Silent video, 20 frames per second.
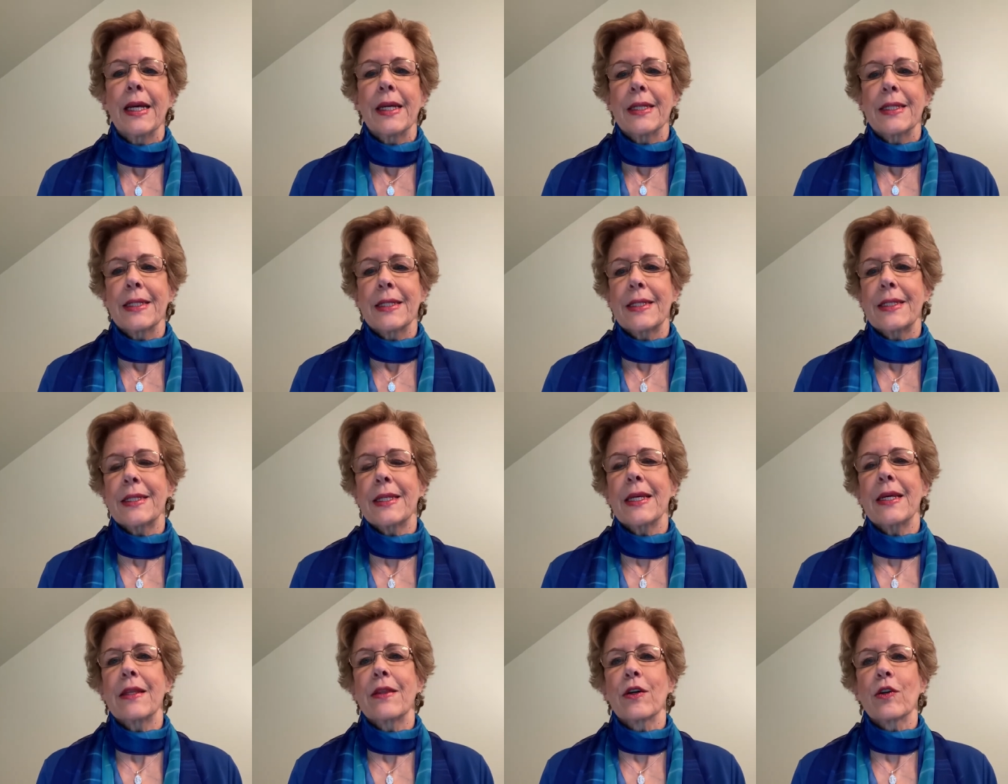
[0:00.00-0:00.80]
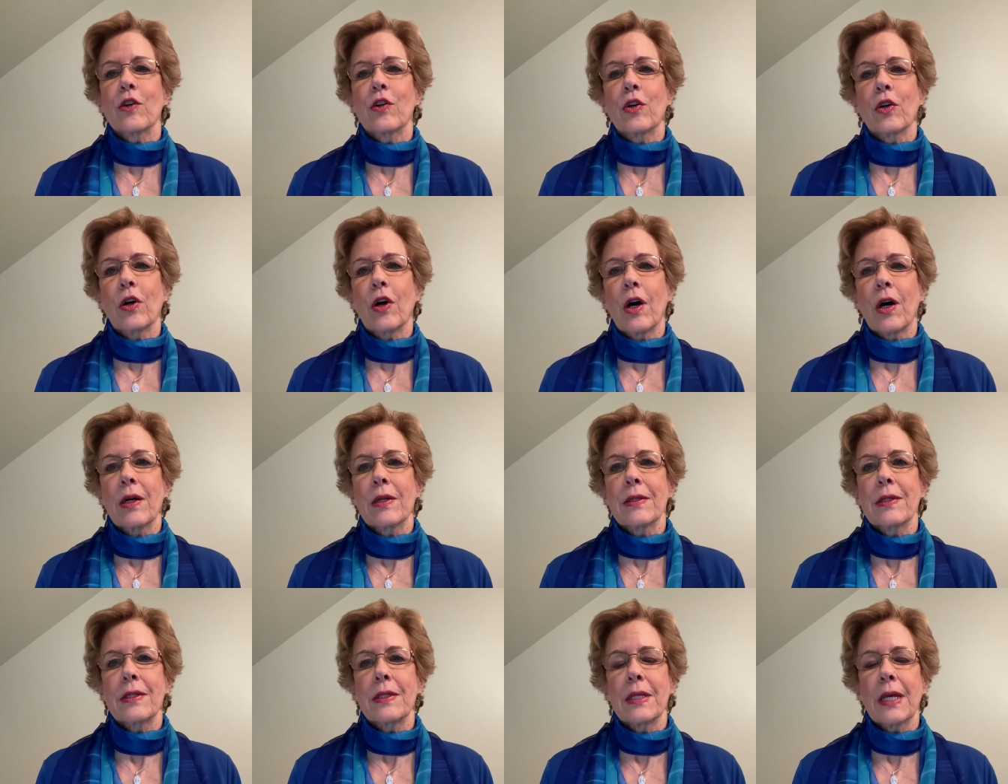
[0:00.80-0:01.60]
See the
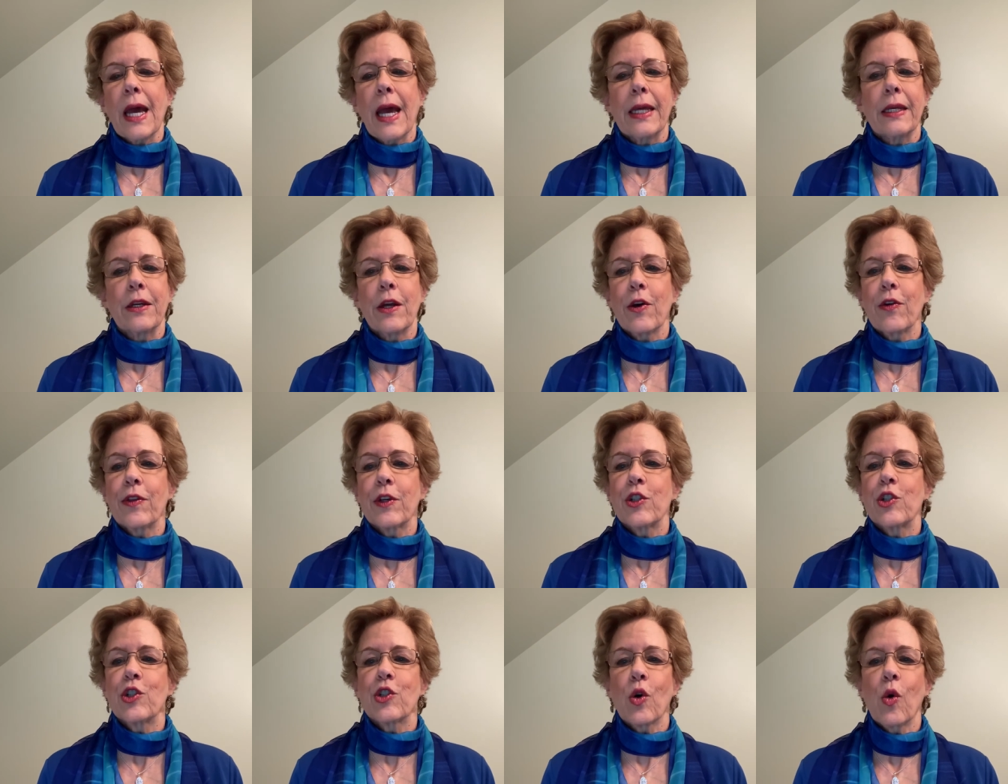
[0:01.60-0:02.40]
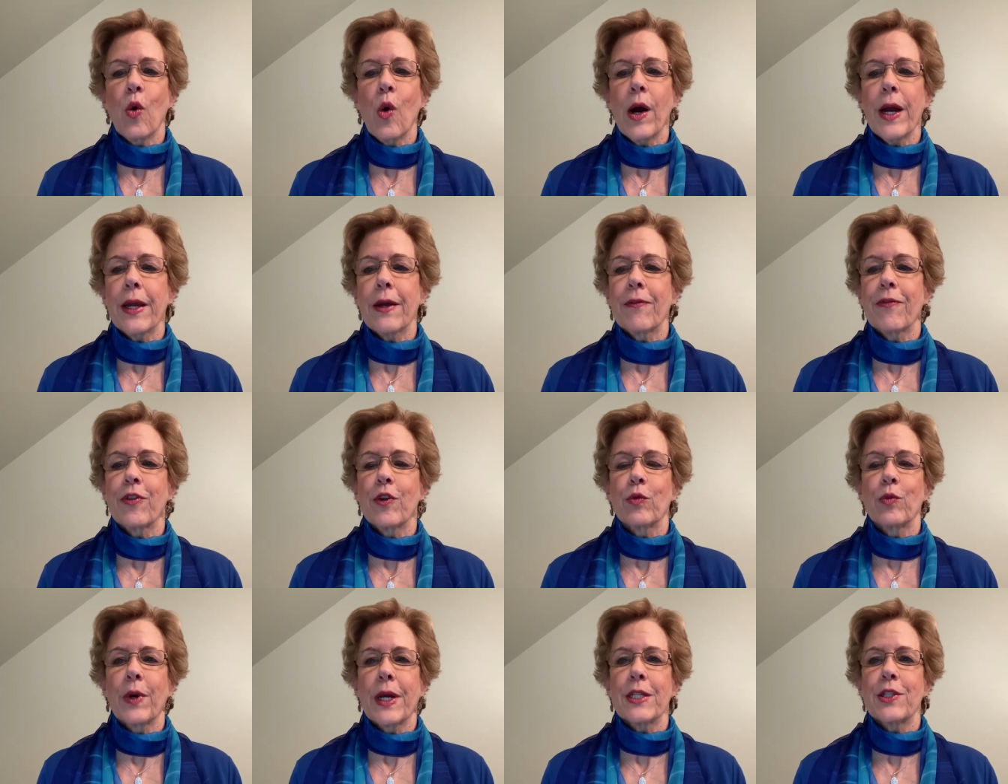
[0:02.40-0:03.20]
cross and know the joy of the
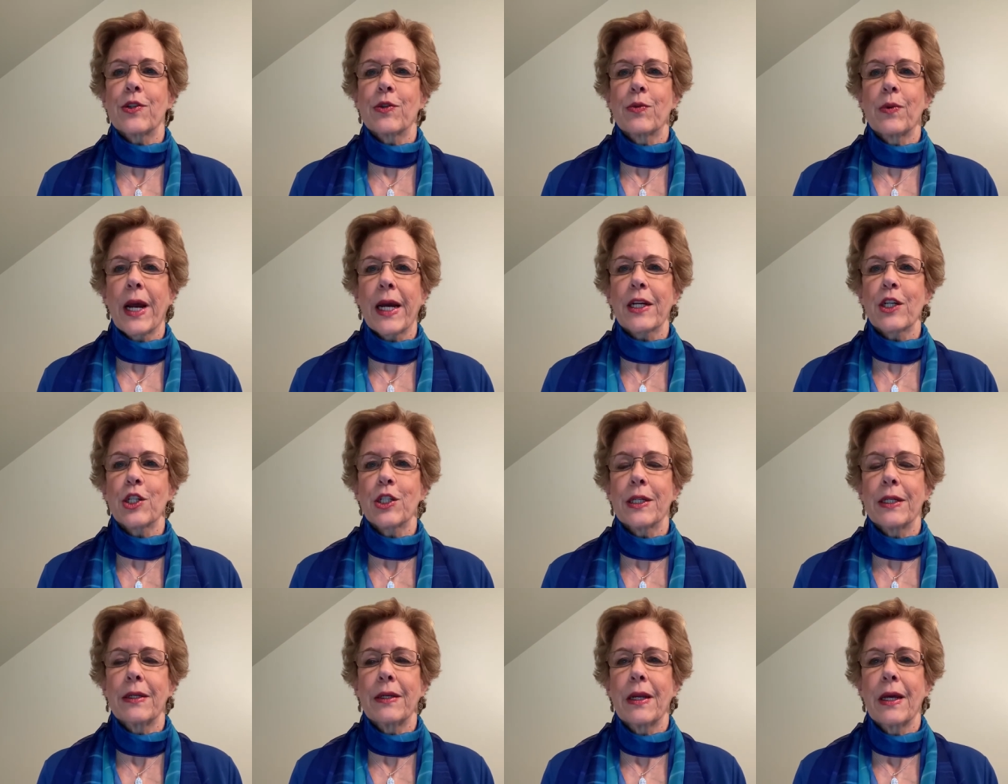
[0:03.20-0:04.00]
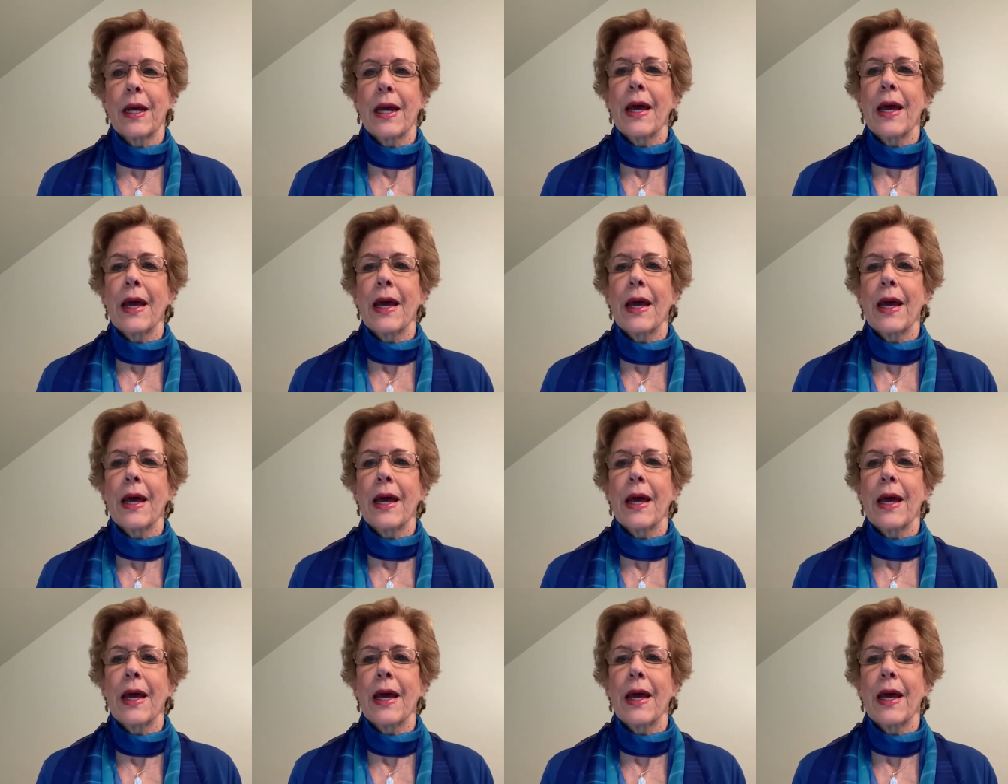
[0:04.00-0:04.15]
resurrection